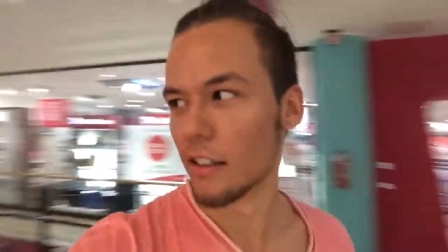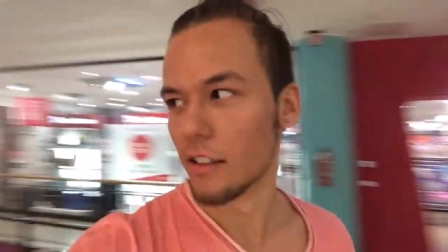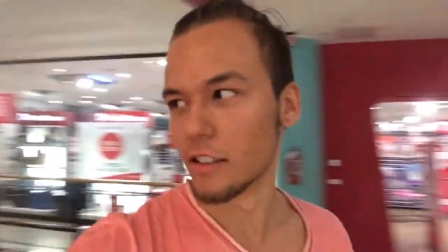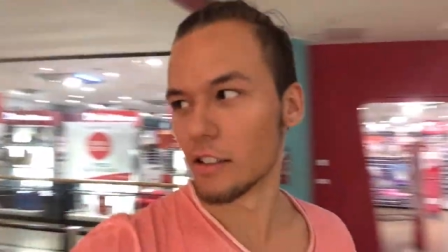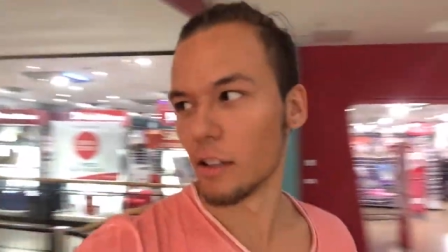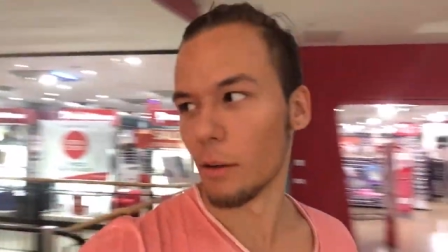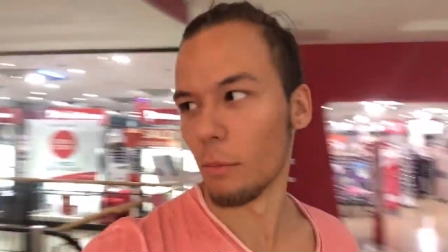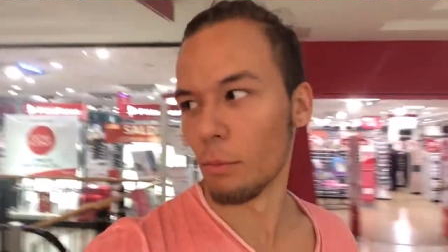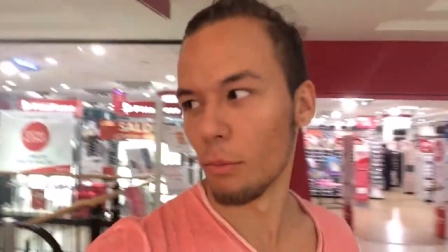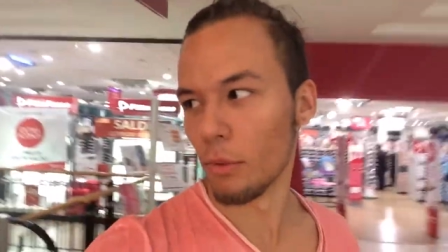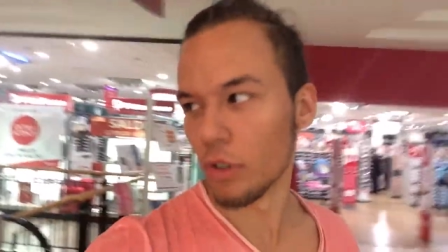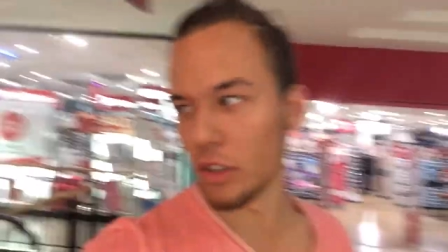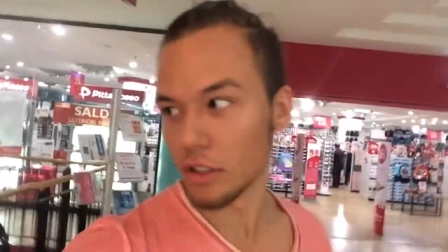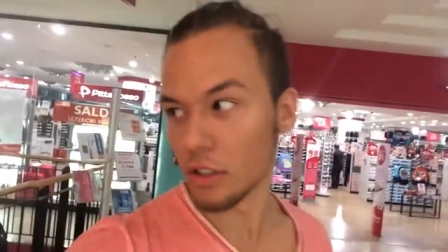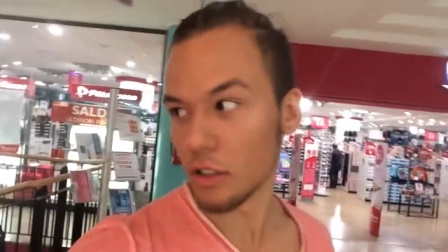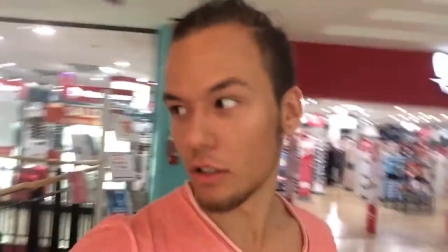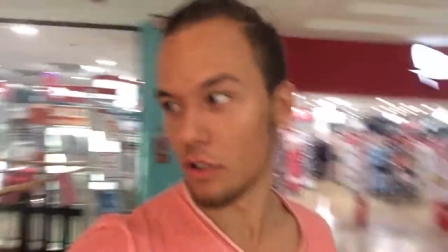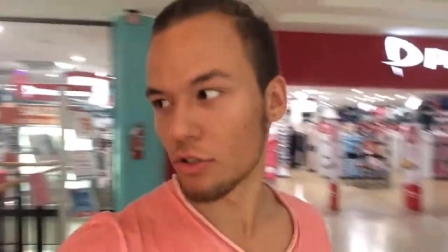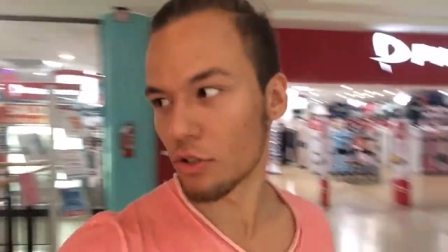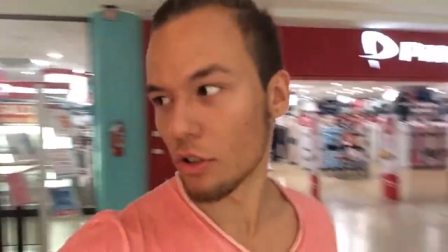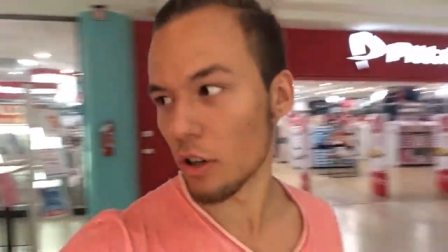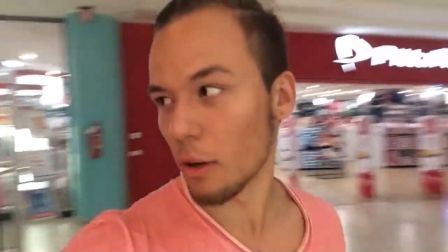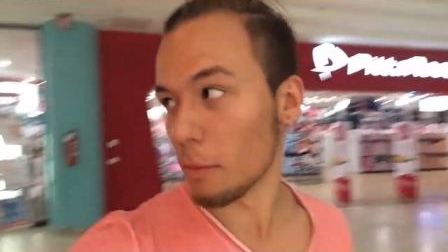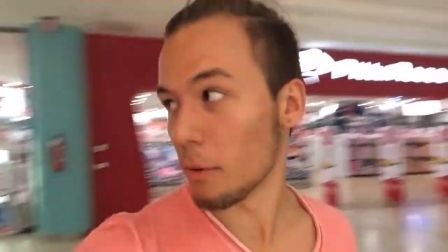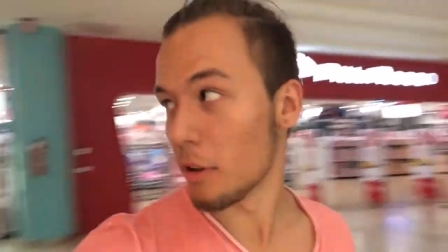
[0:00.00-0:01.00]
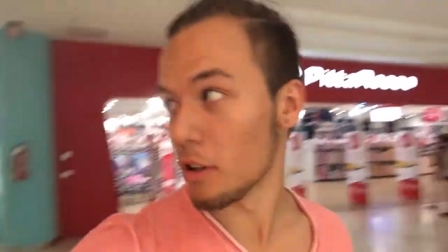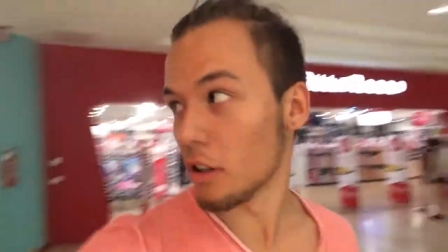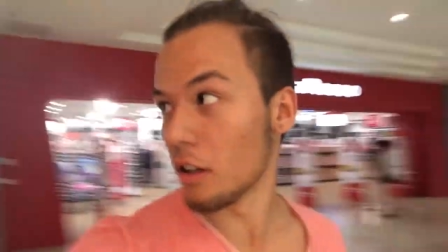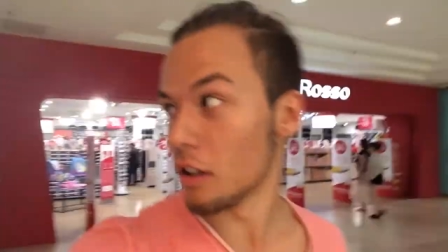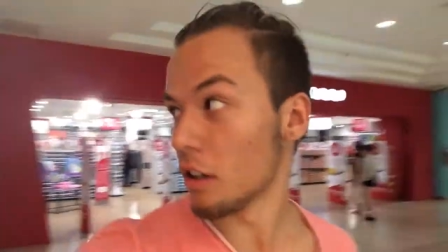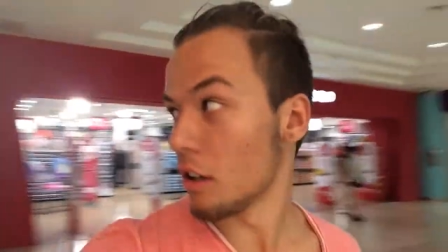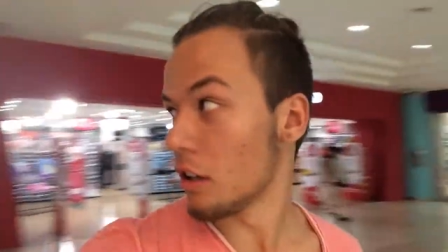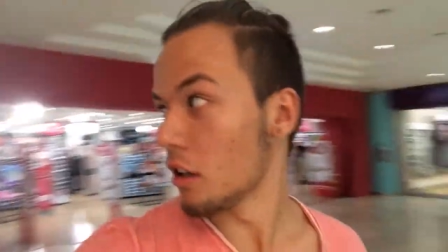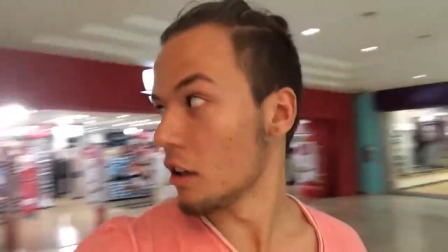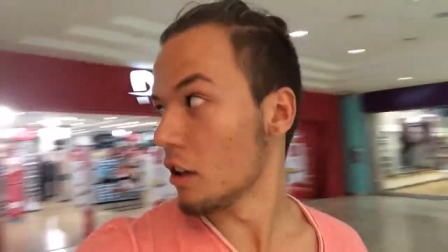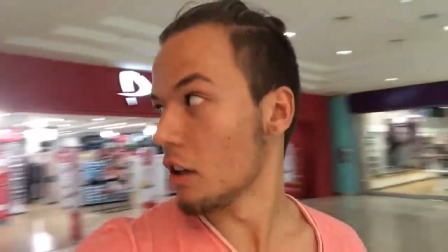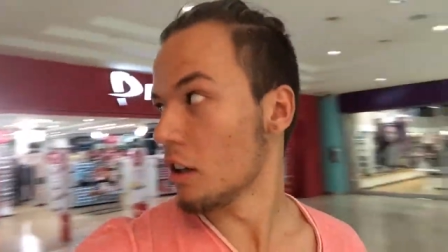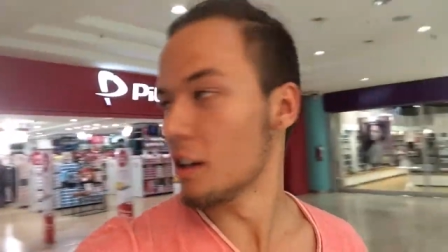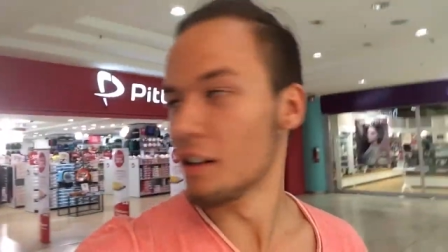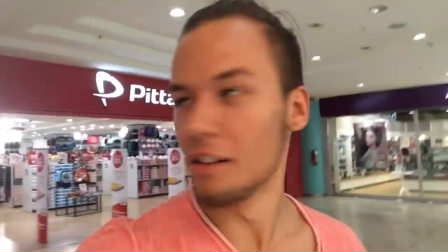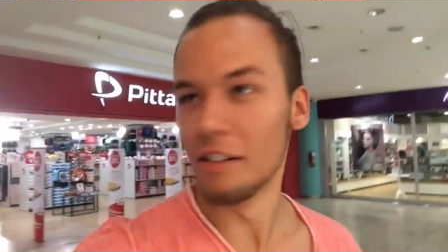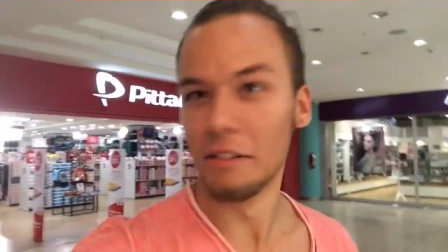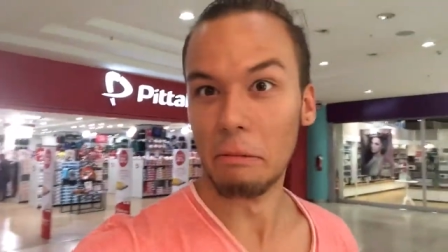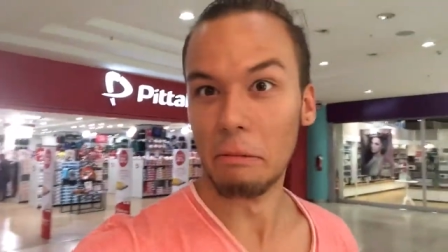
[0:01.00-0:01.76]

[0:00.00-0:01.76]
Someone's in trouble.